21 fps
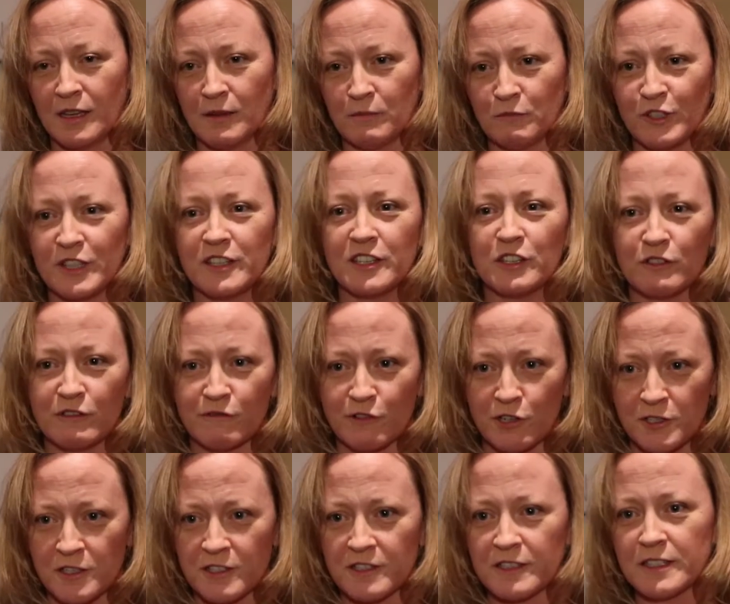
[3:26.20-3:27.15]
with the
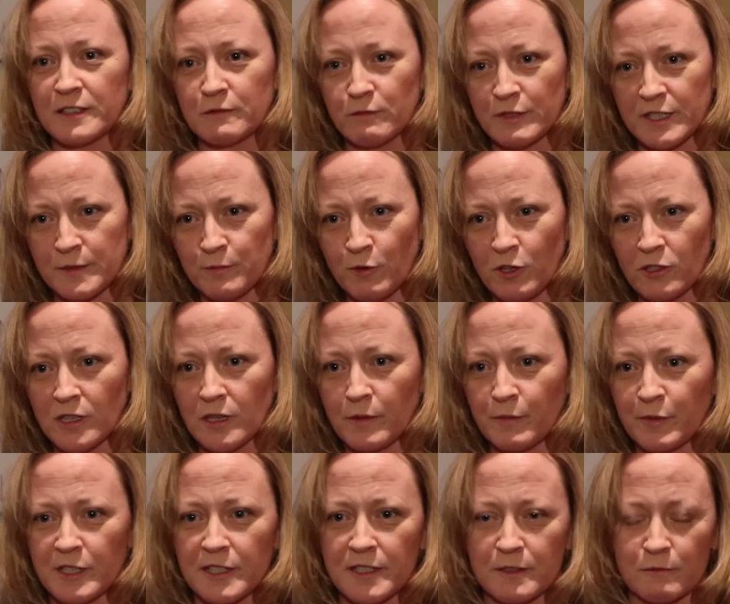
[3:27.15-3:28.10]
universities, with small
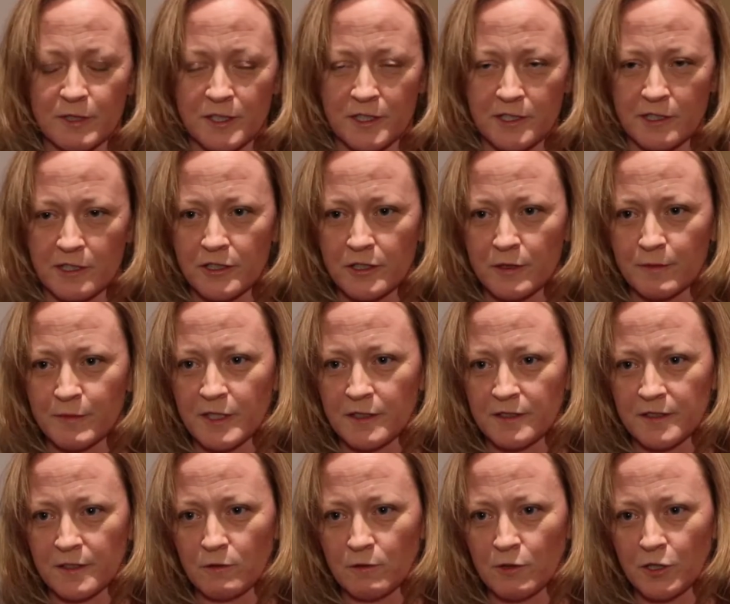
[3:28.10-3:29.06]
companies, with startups and
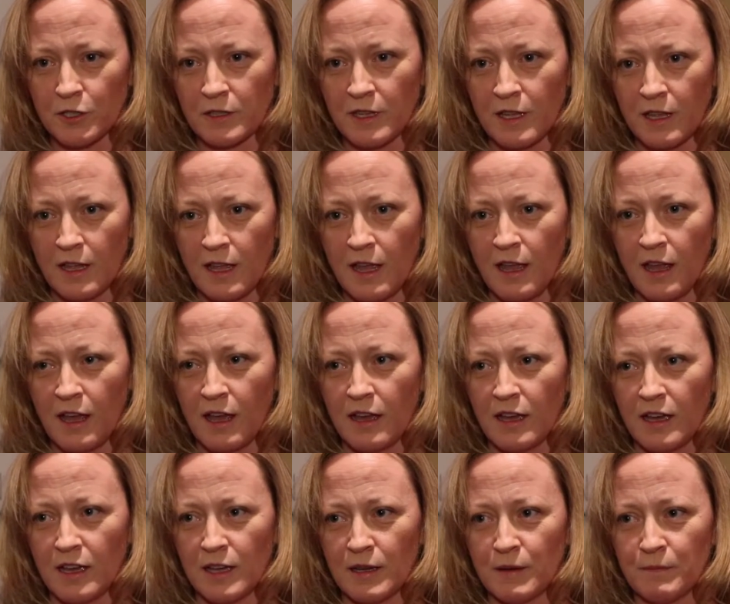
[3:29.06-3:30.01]
so on.
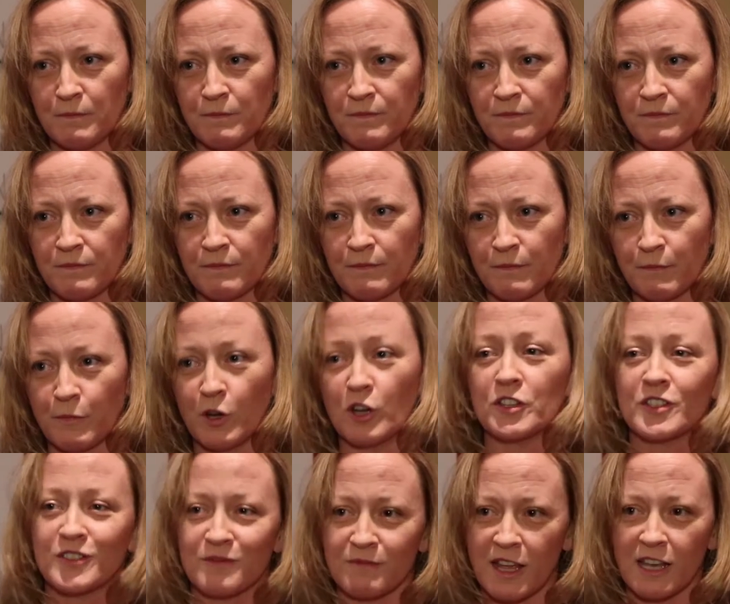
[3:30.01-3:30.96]

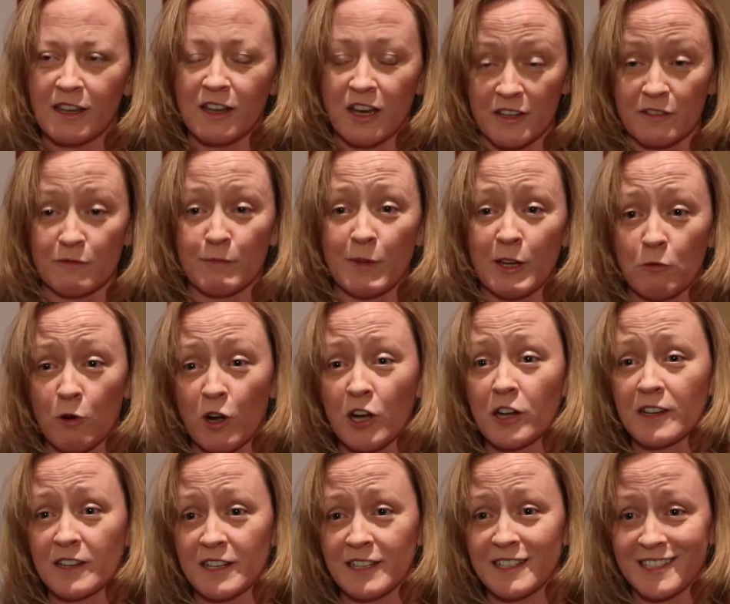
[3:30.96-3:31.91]
But a lot of my
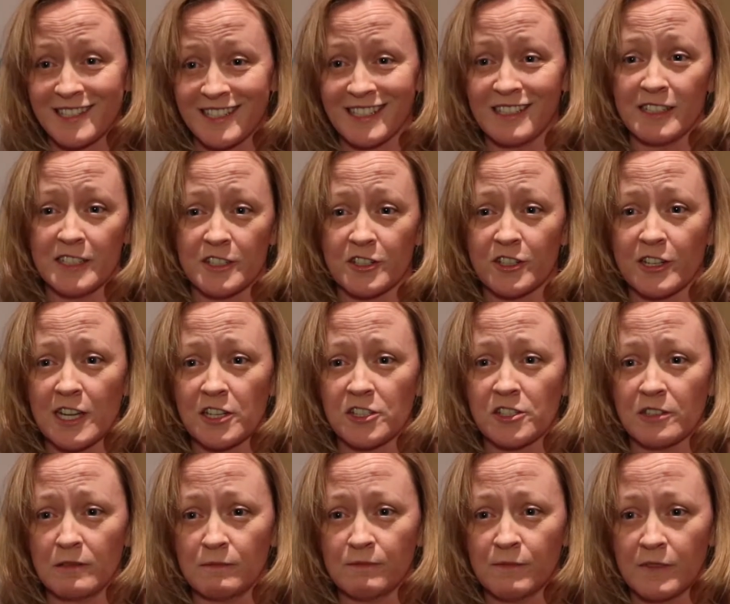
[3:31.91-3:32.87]
work is still
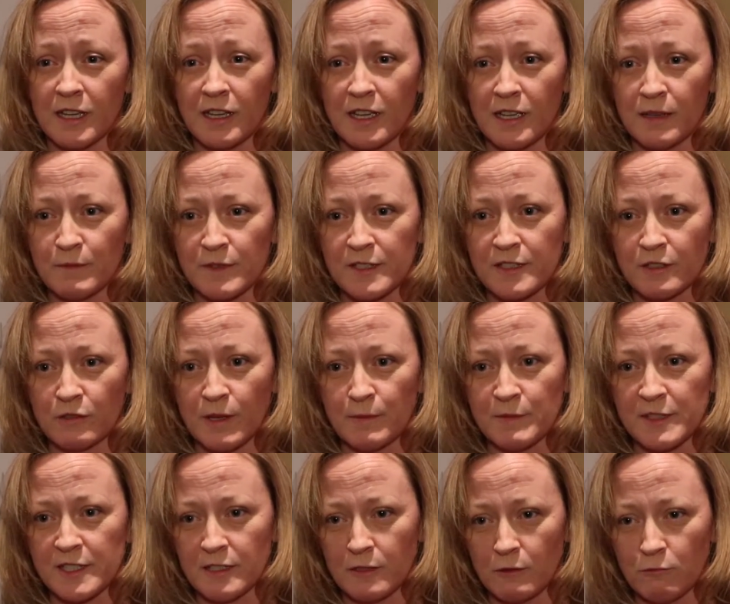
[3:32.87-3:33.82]
international, so I'm
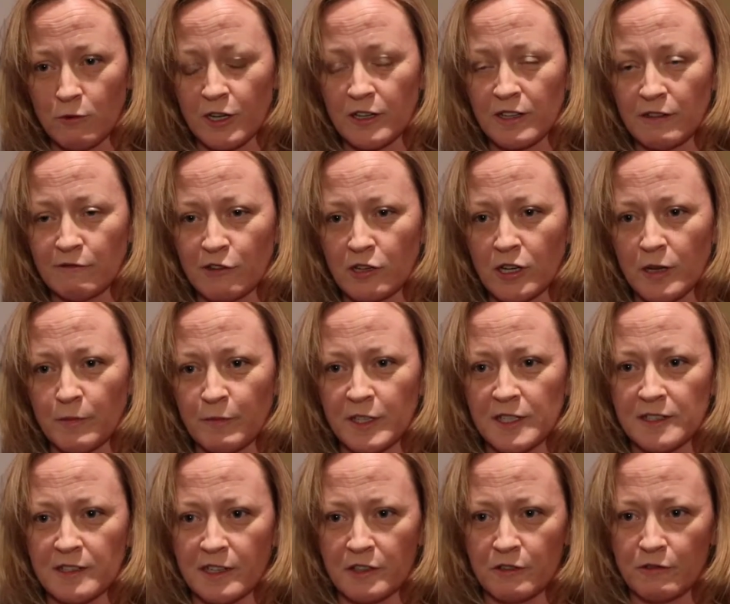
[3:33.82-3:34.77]
still working for
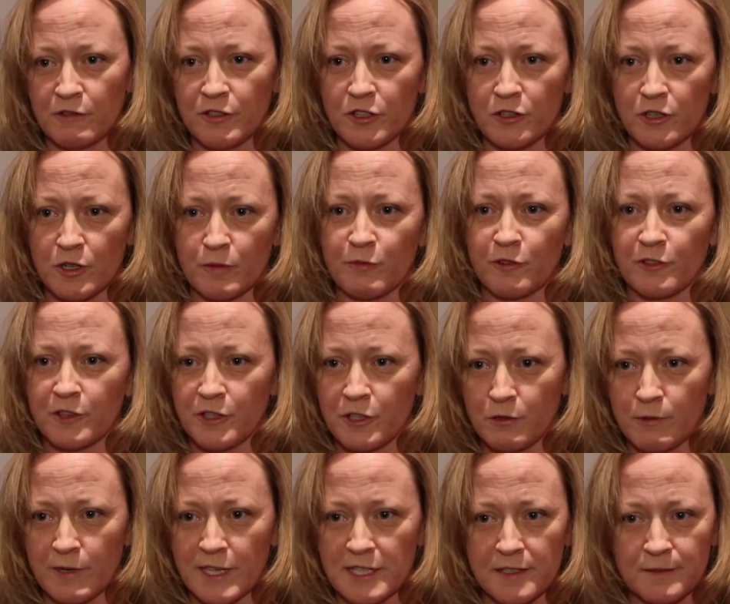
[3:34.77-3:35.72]
companies either in Europe or the
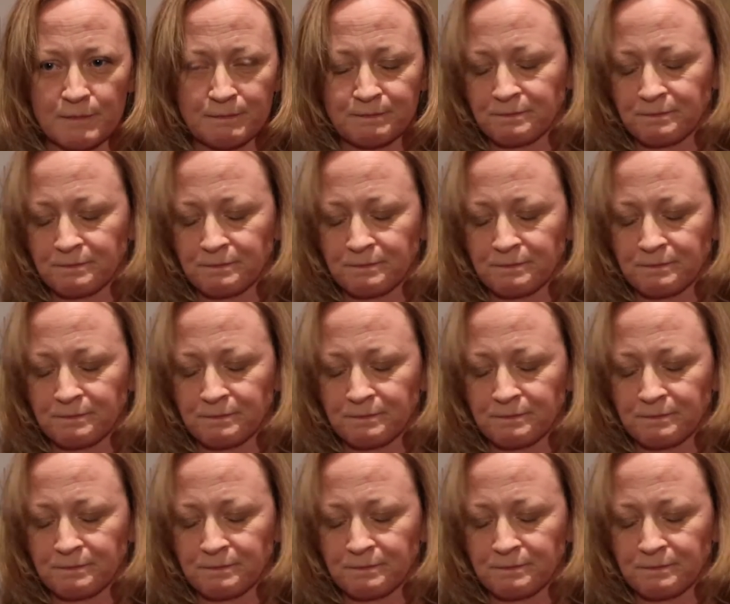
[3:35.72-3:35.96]
US.